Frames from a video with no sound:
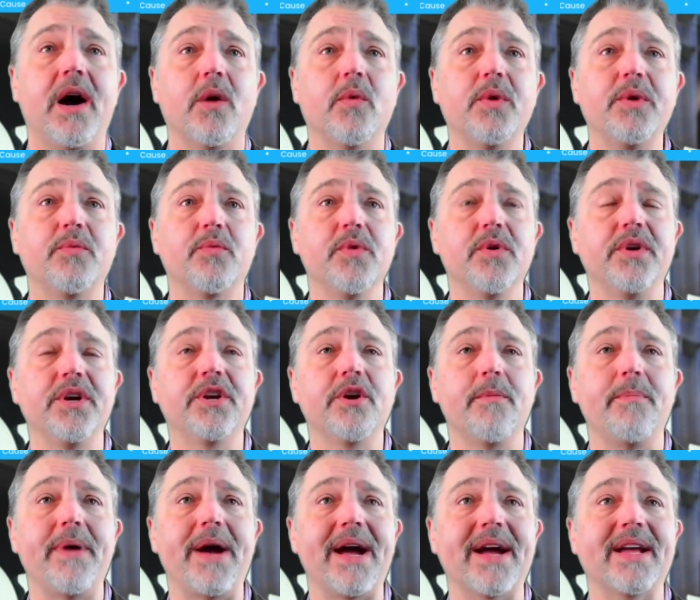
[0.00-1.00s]
we'd really go
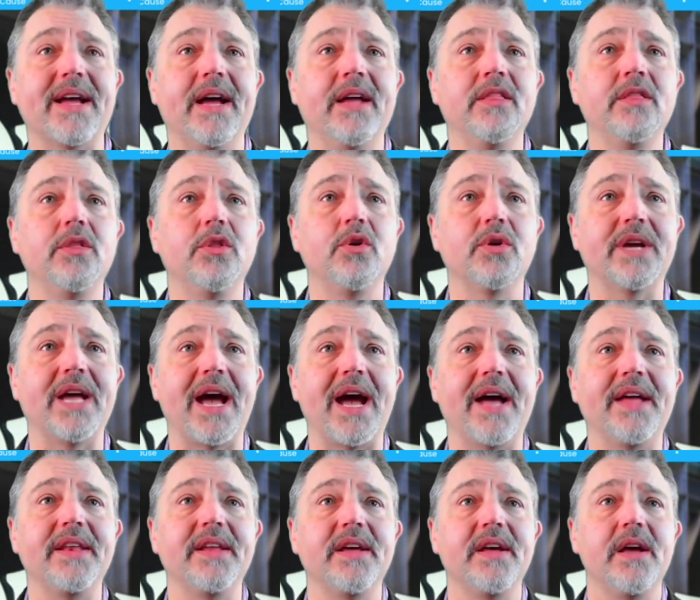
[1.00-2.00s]
back and look
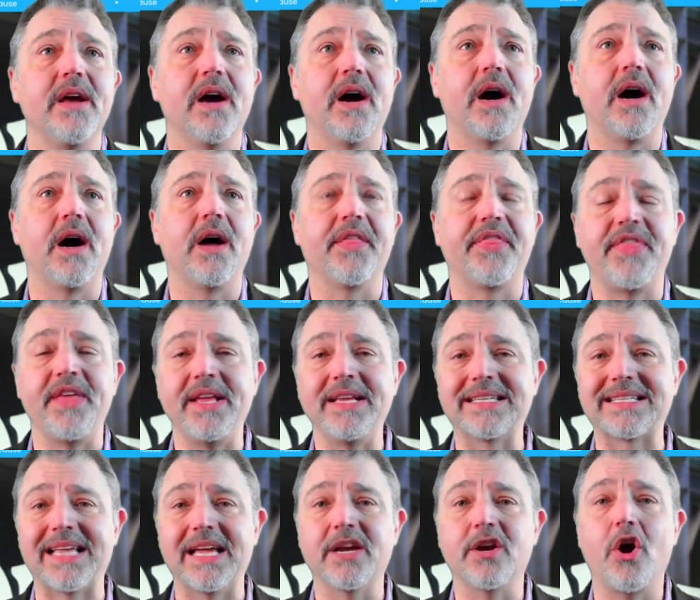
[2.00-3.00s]
at
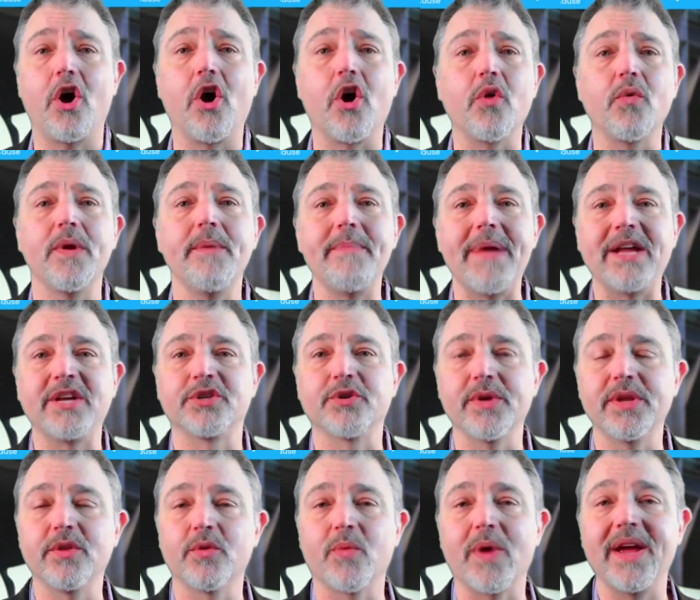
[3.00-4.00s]
things like, are we
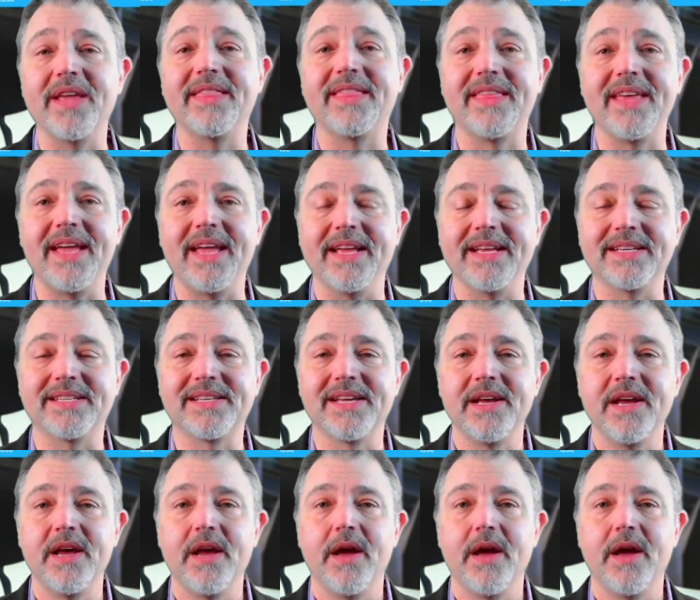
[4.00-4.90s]
measuring the right things?